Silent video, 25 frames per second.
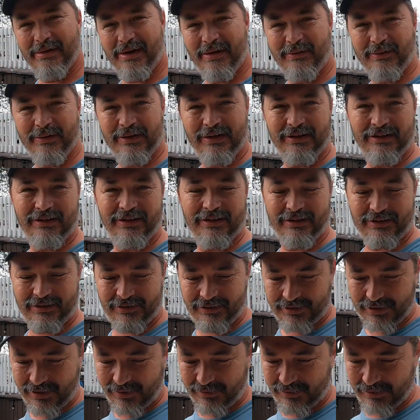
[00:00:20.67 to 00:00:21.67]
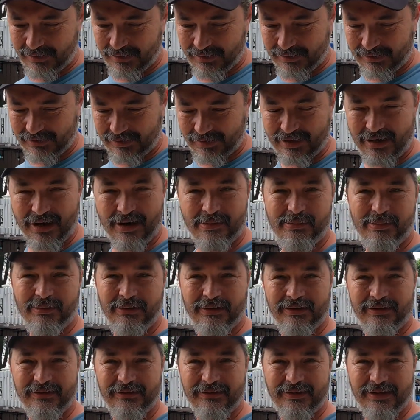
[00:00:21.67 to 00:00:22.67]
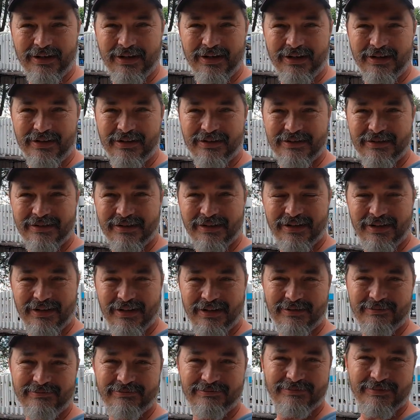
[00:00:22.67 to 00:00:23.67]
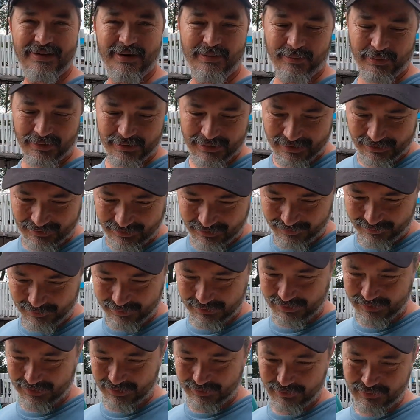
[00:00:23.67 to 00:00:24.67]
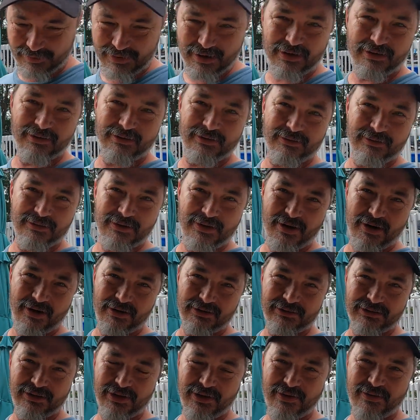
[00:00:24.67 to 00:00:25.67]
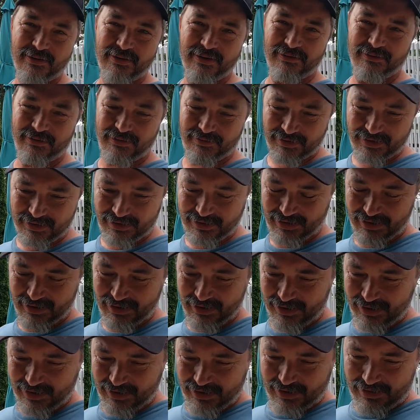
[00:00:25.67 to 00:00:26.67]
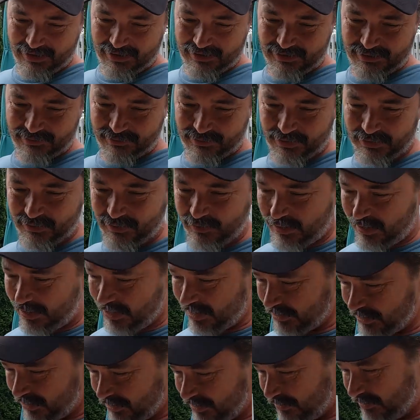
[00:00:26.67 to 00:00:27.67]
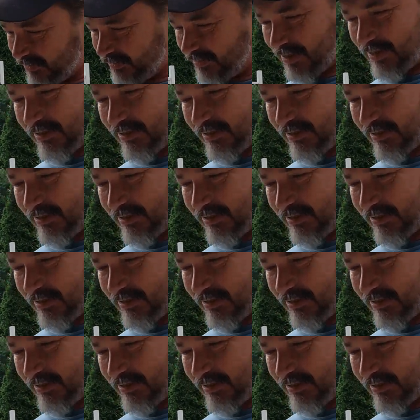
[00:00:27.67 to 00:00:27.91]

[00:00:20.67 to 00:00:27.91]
But I wanted to show you a couple little things um, that we're dealing with here. We've got a little garden going. We've got some squash and we've